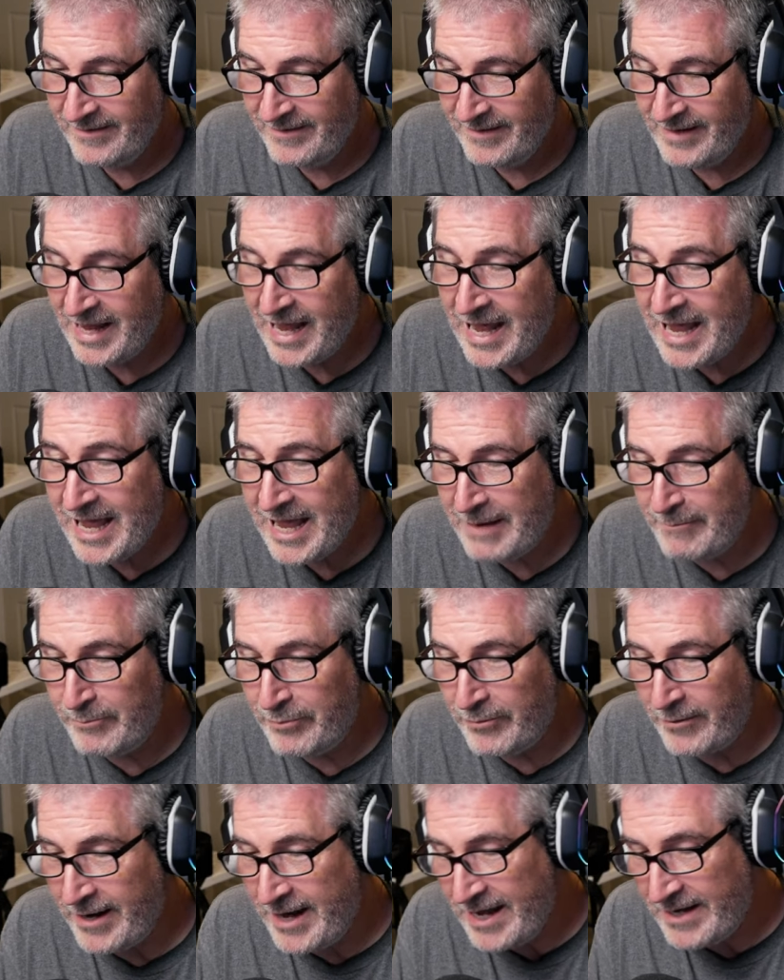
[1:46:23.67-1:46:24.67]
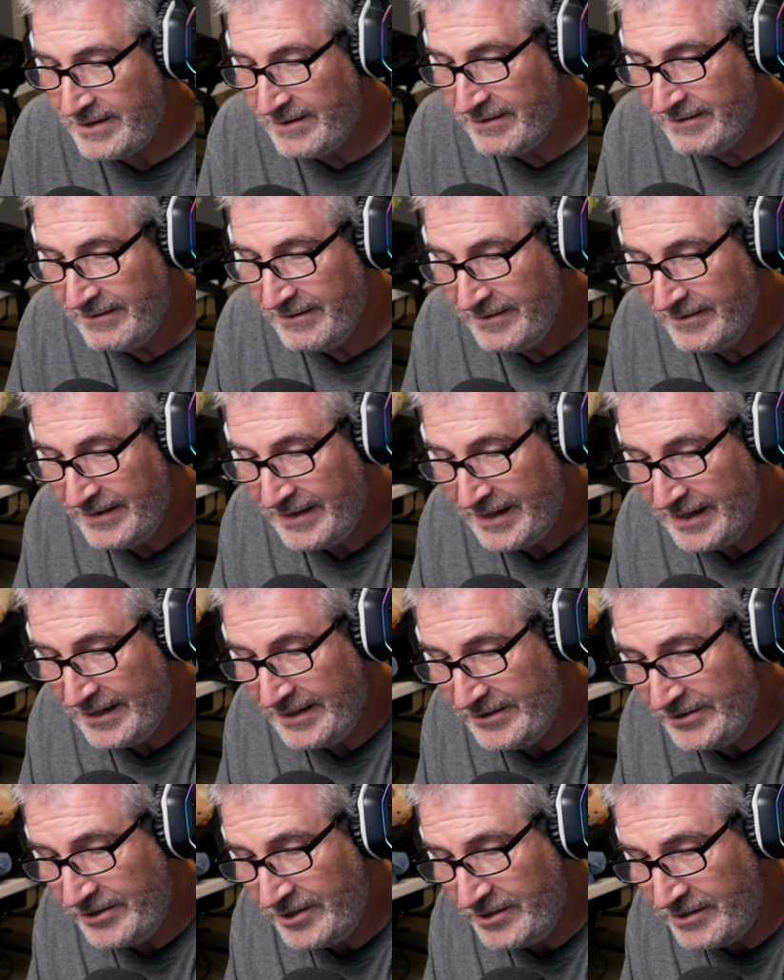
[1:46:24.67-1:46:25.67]
Hey, Brent. How
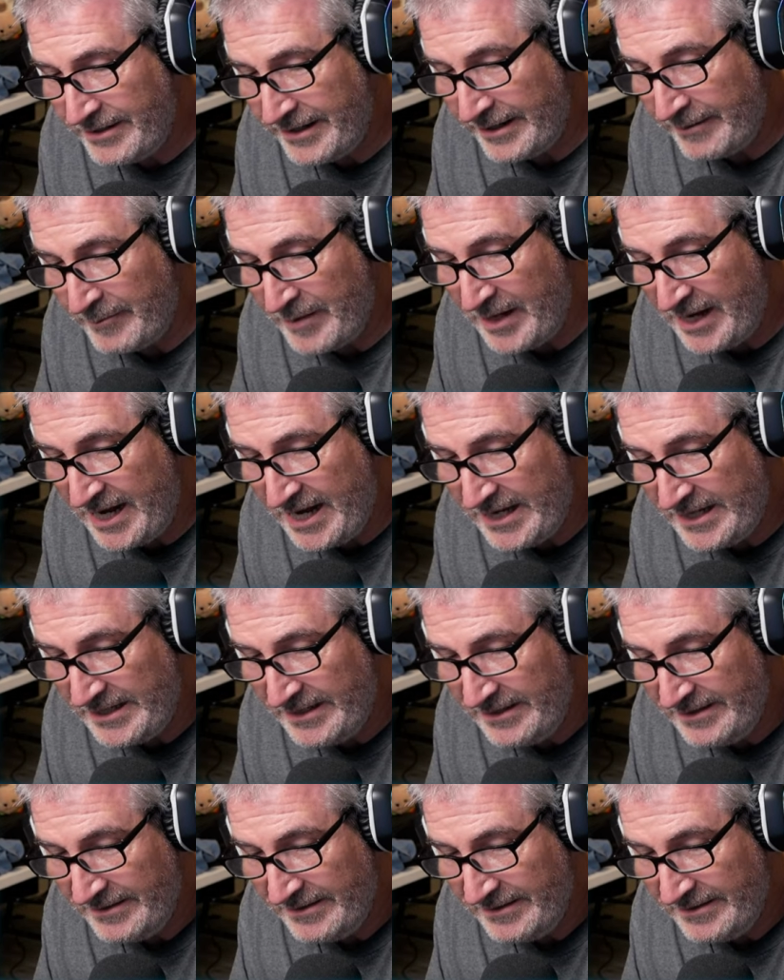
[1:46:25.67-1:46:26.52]
you doing, man?